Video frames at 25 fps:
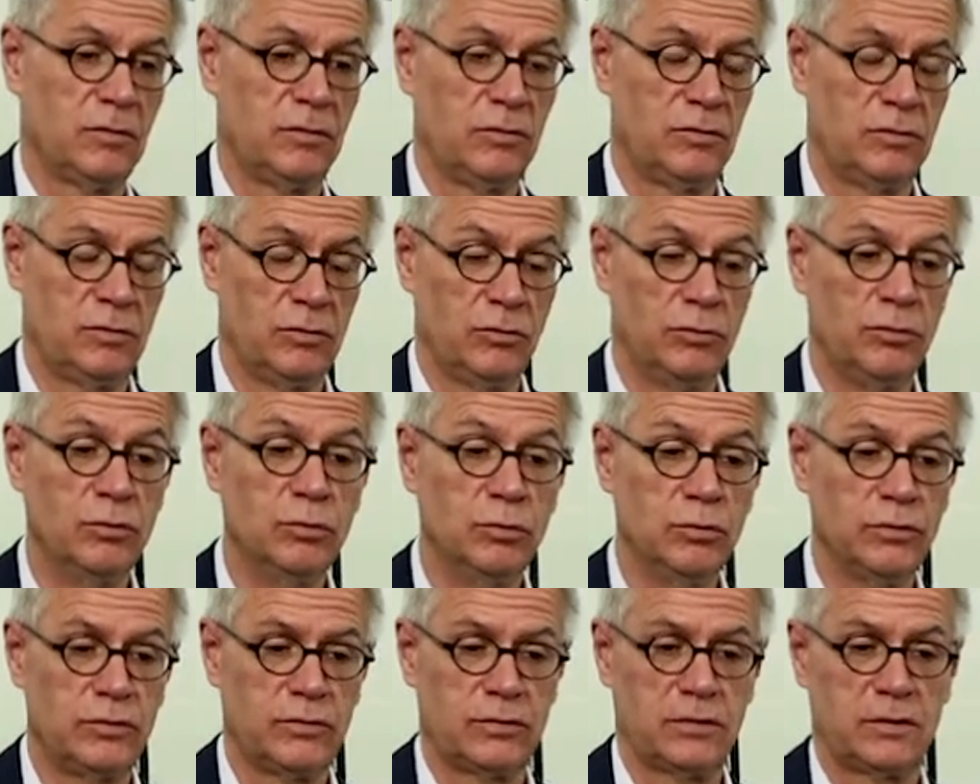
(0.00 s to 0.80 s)
to
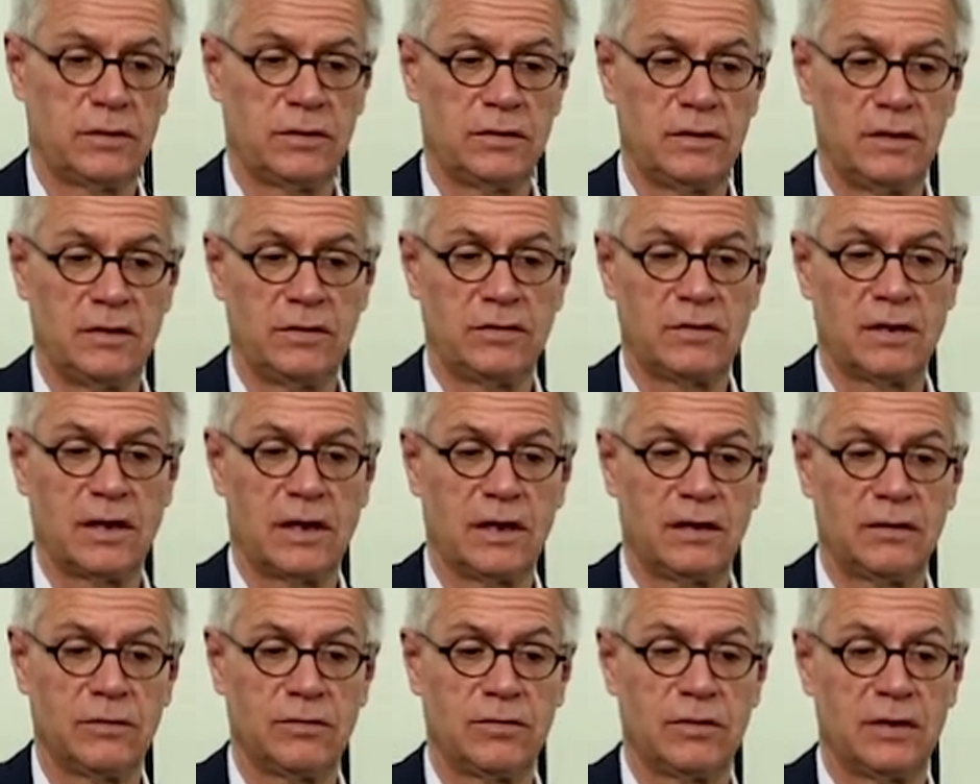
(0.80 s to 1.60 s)
use this
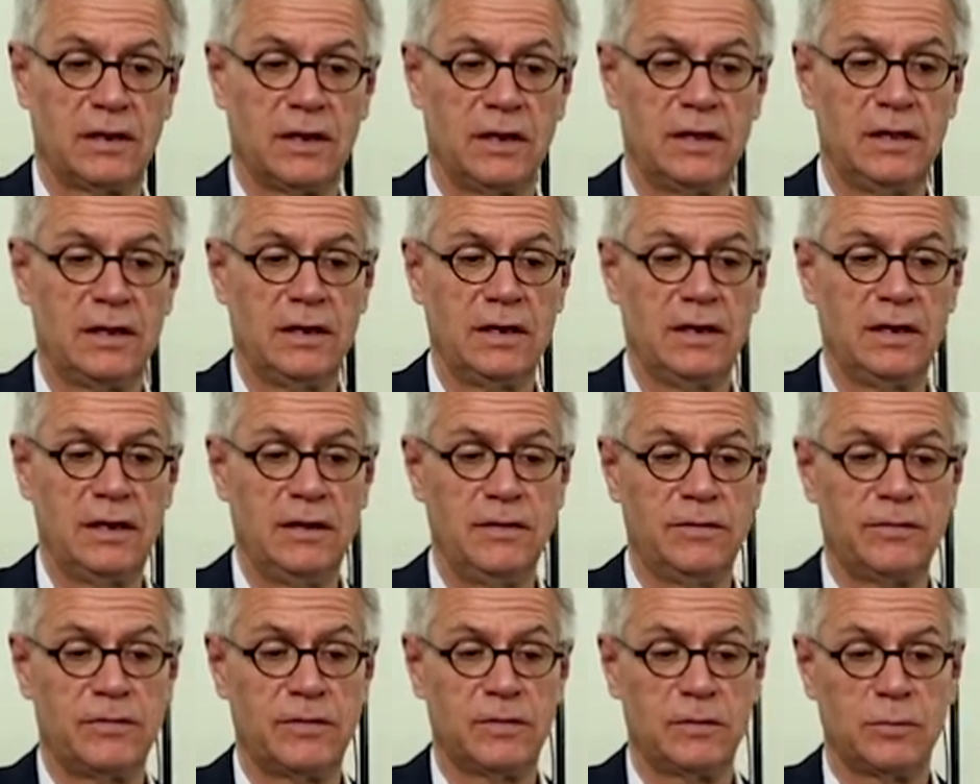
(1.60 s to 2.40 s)
kind of strain
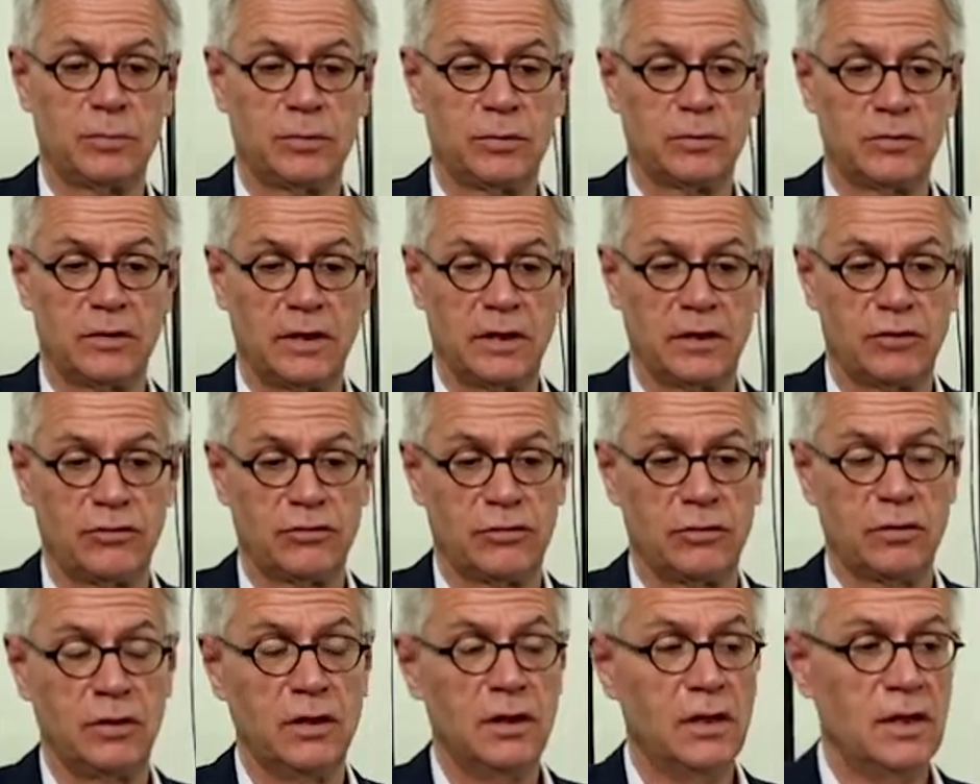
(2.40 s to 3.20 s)
relief
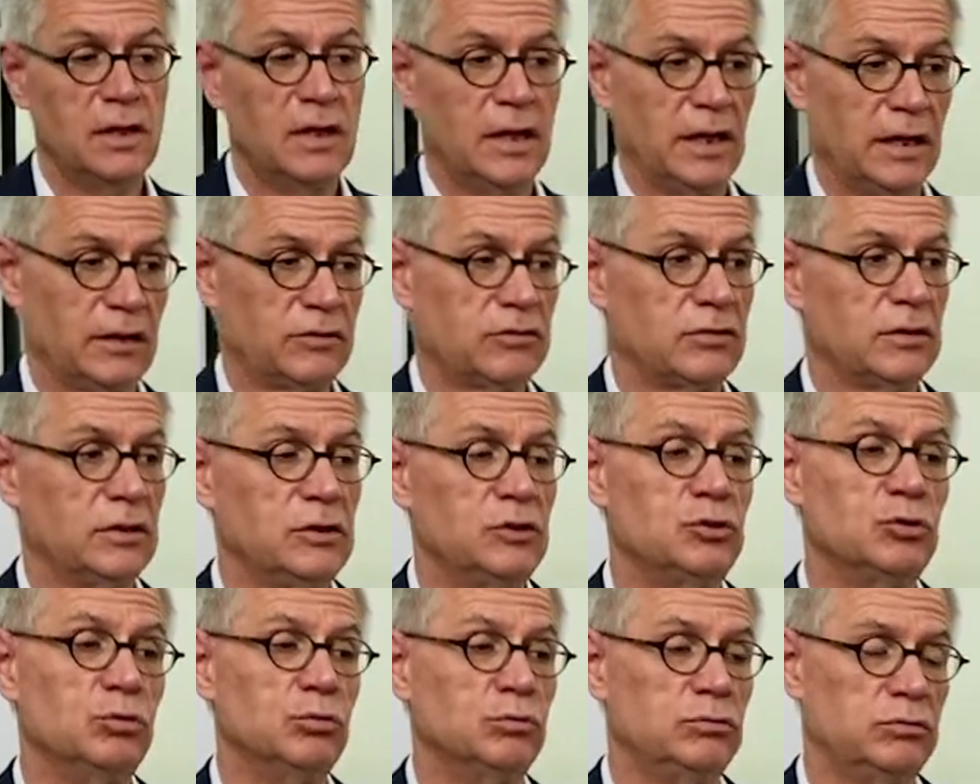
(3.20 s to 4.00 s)
protection, actually
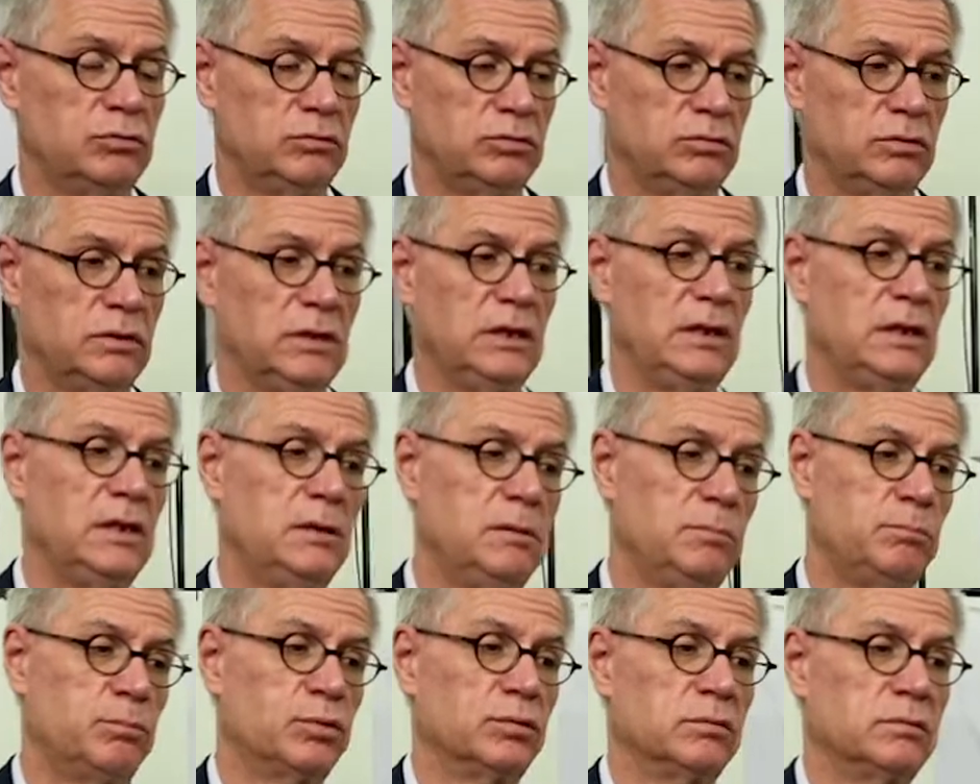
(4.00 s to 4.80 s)
to really
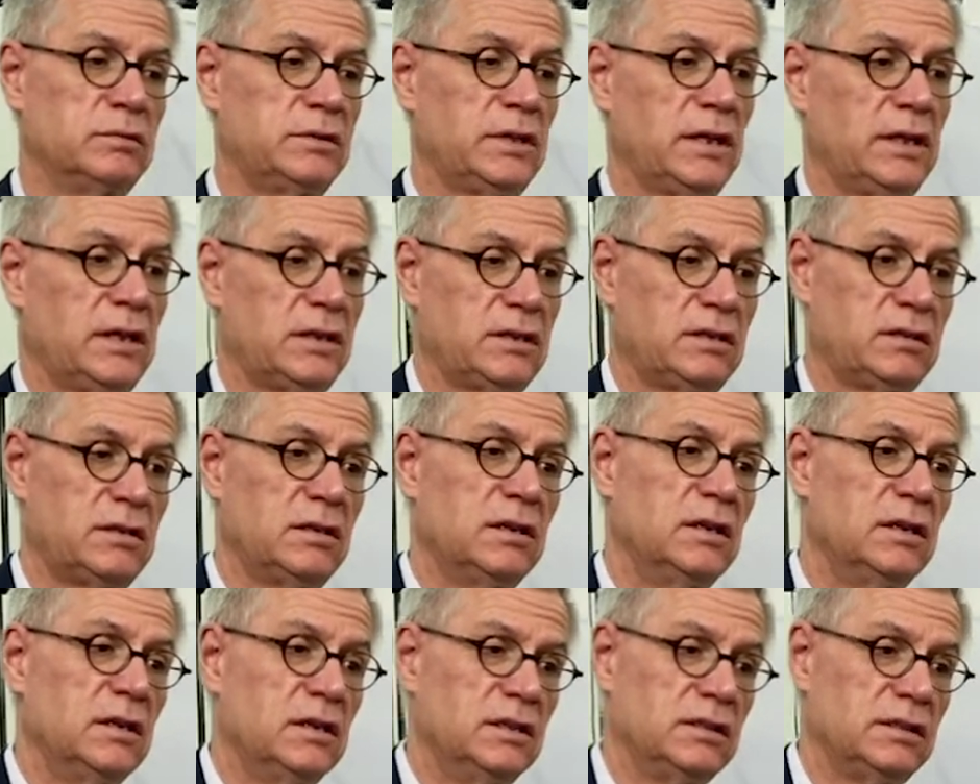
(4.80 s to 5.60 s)
protect
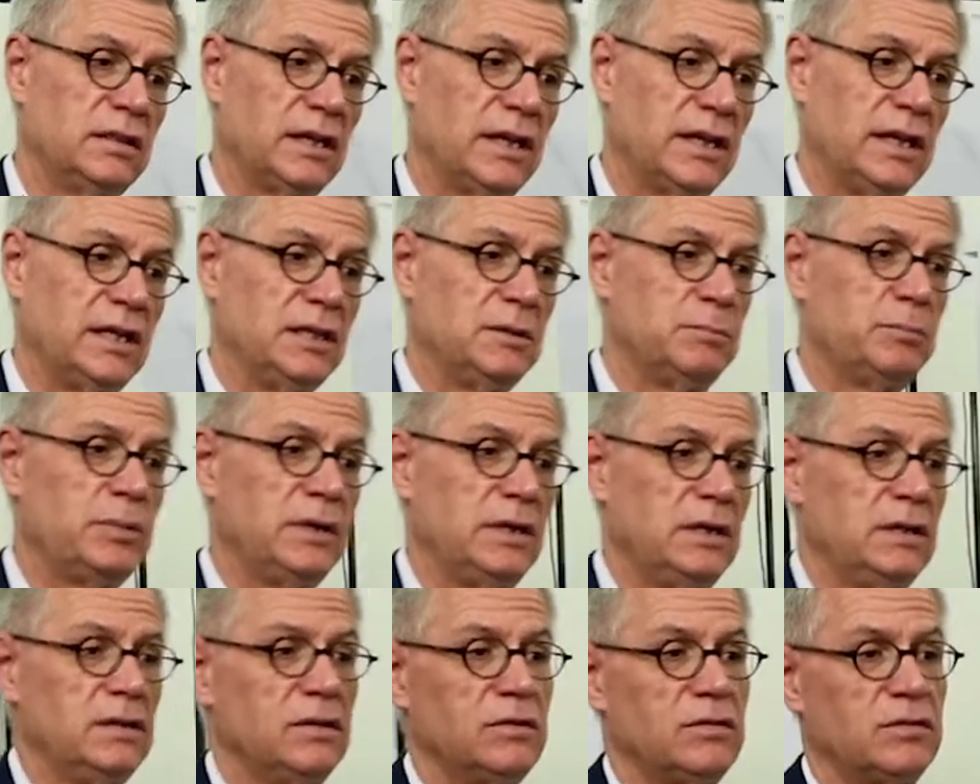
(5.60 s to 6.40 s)
the end
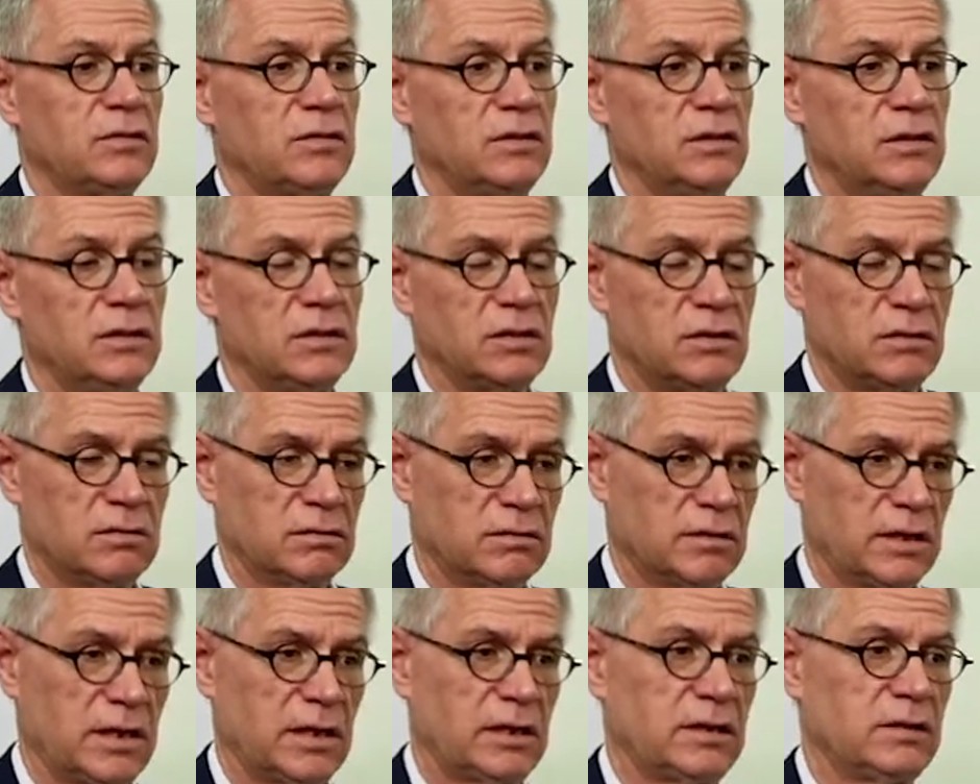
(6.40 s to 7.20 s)
pins in the
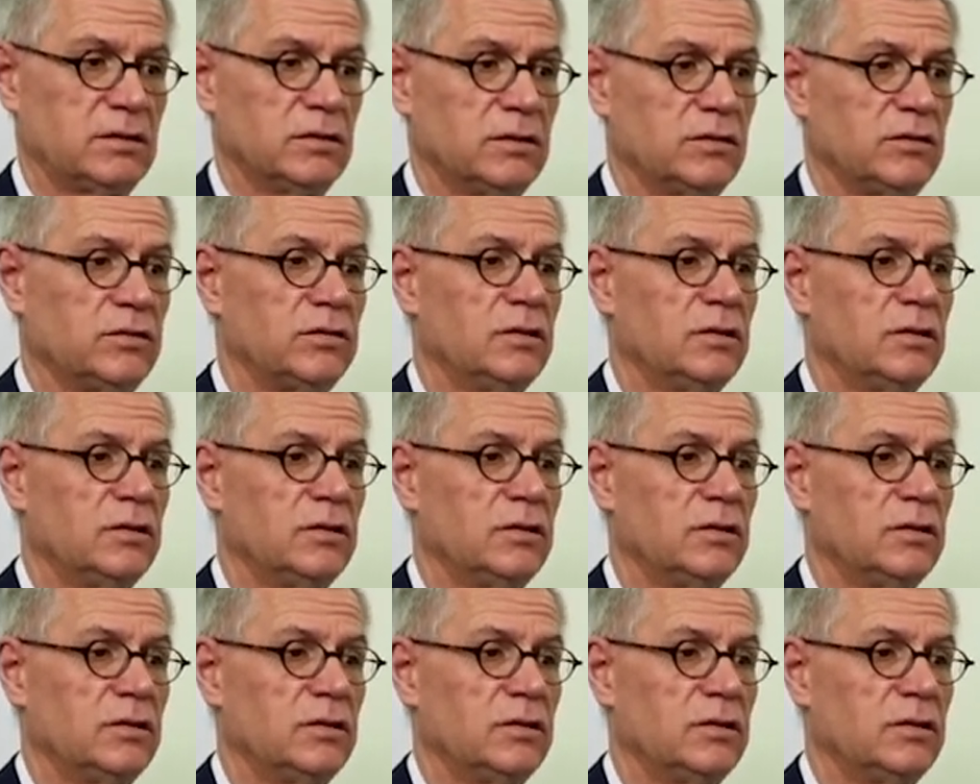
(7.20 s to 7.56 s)
connectors